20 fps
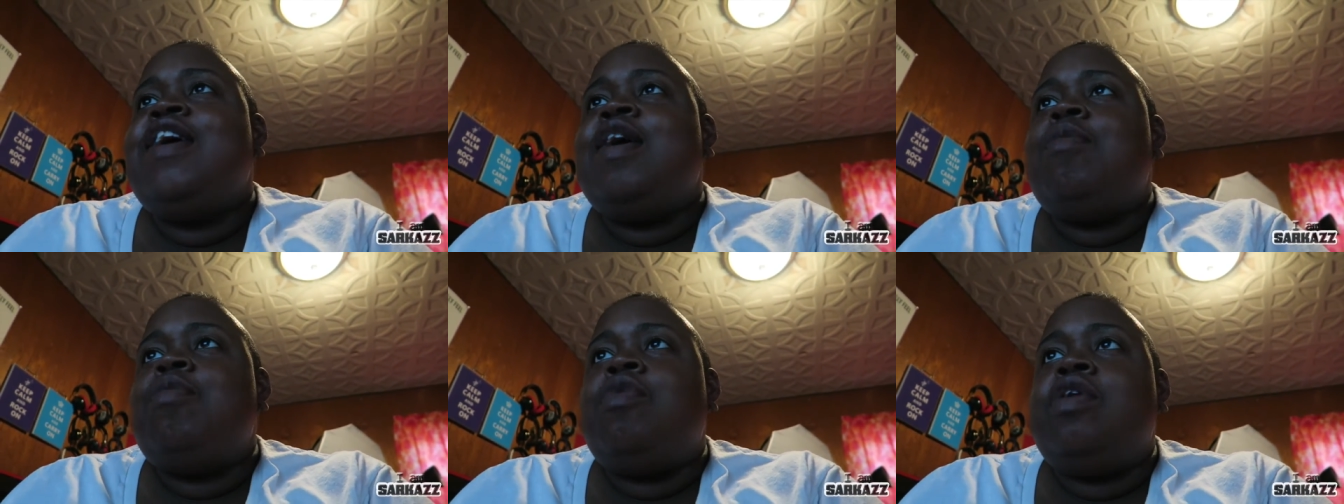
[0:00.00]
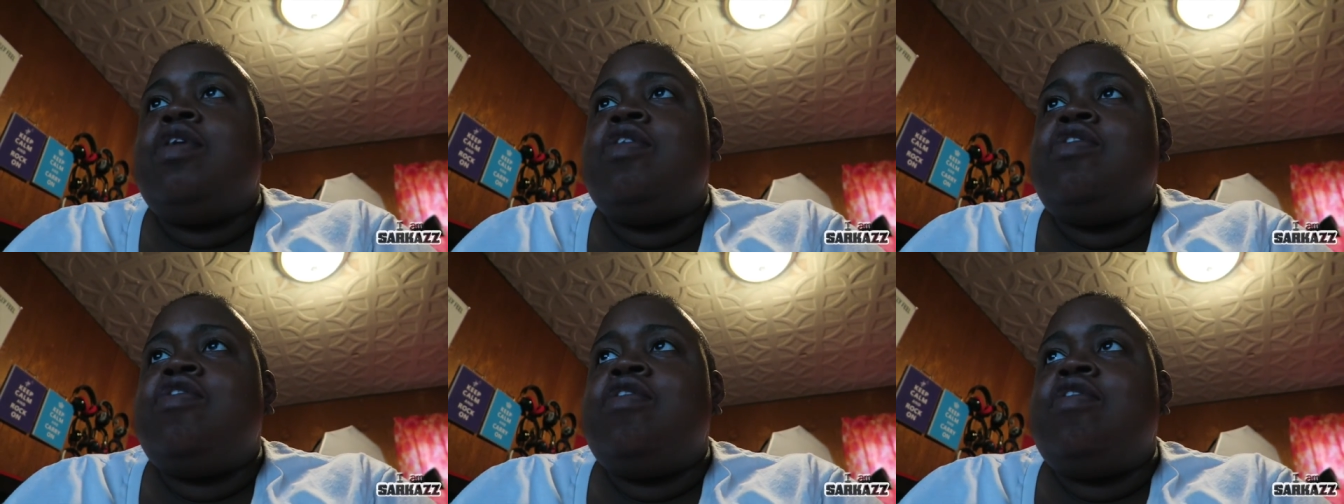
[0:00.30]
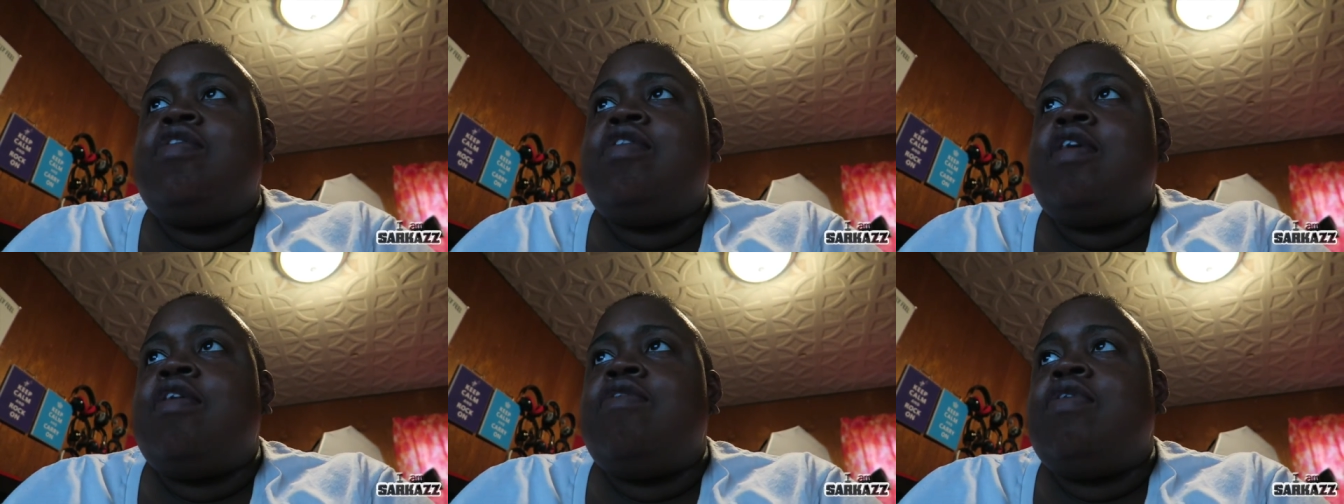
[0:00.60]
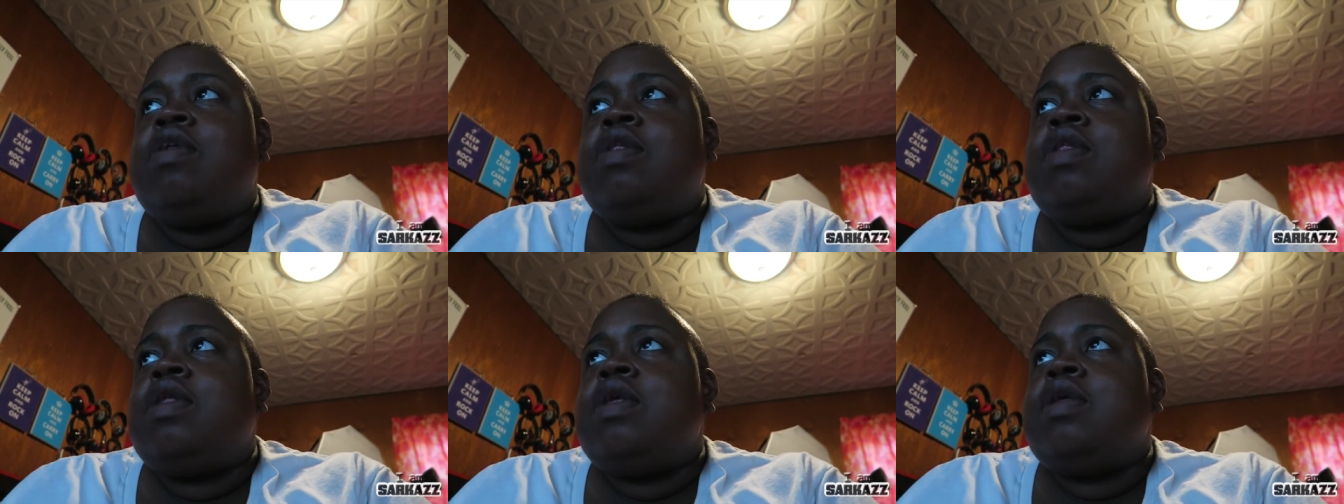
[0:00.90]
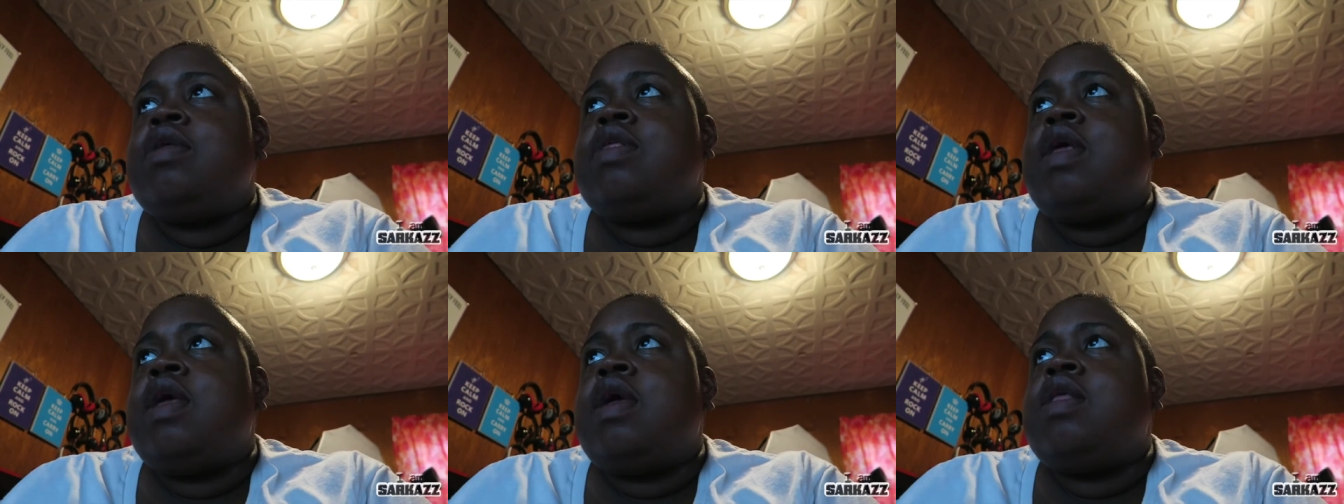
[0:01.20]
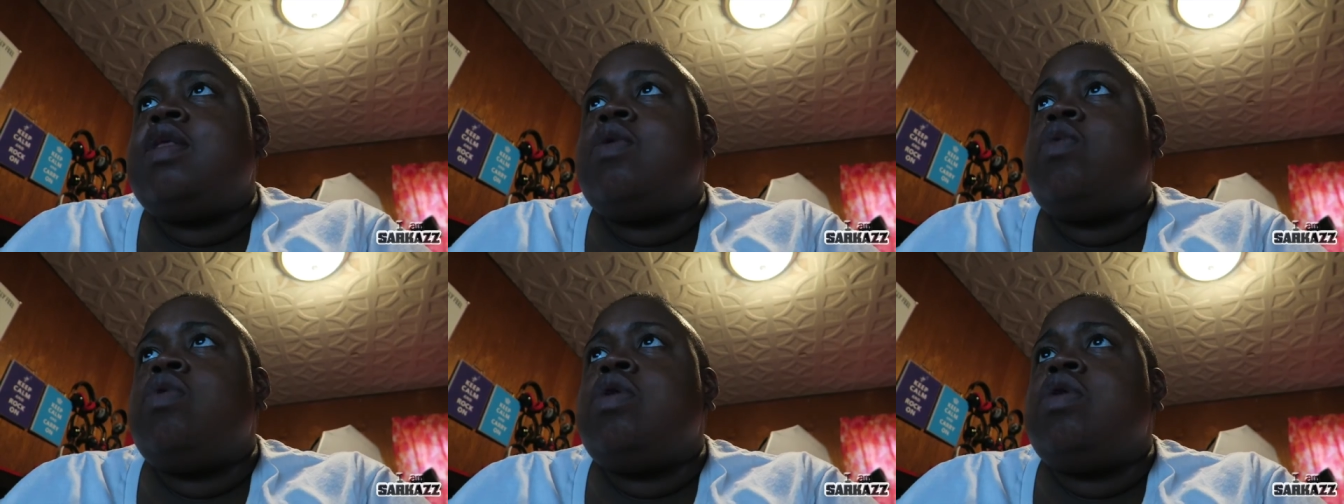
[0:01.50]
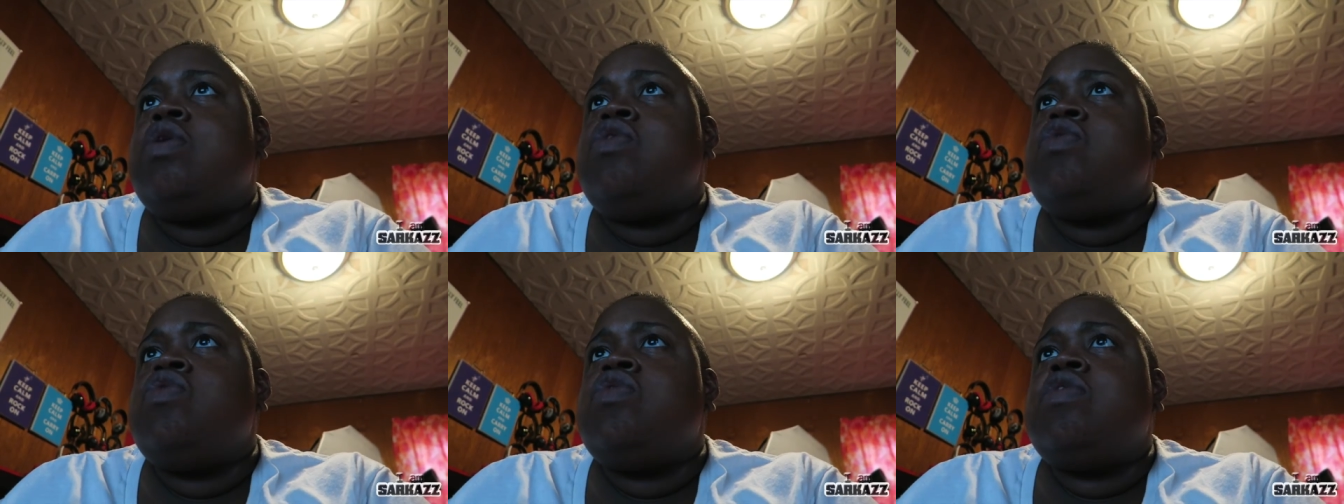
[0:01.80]
I'm on the G7, it's like, because I
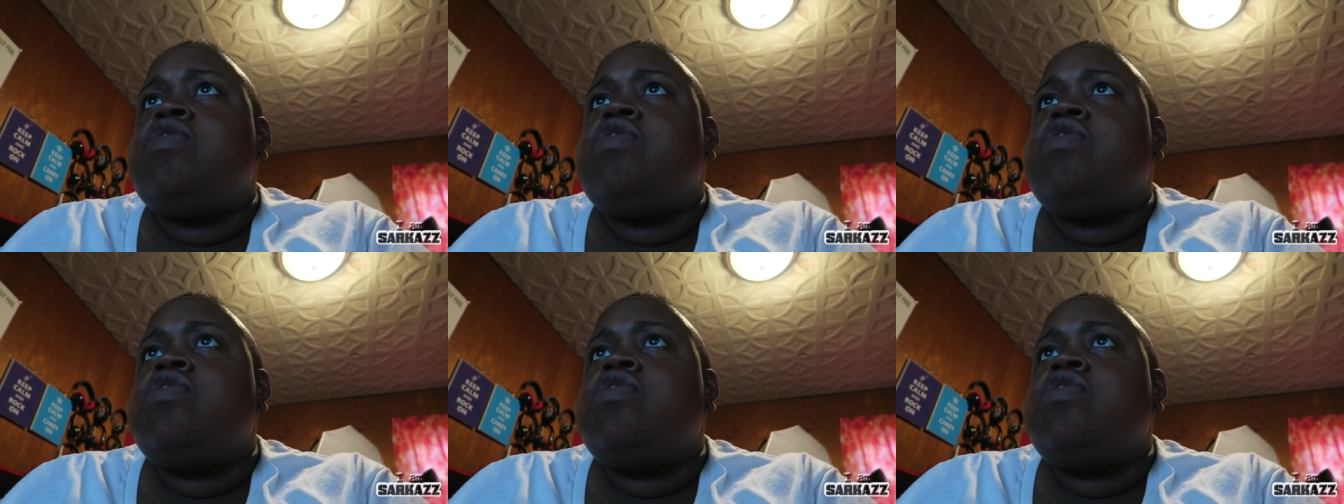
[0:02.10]
want to use